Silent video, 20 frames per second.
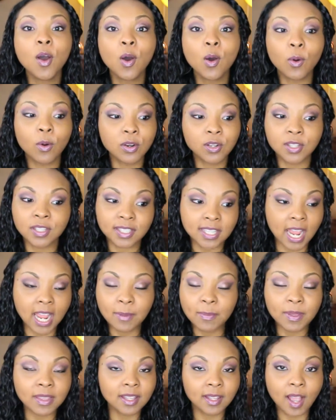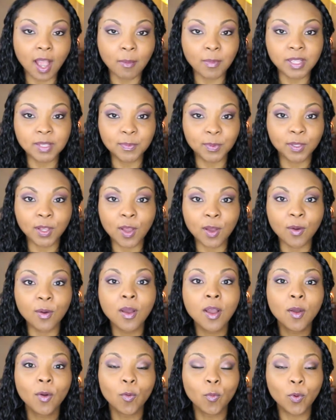or just type in the comments
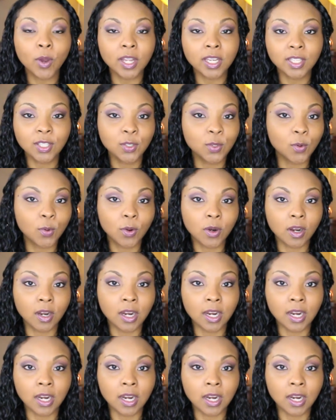below what your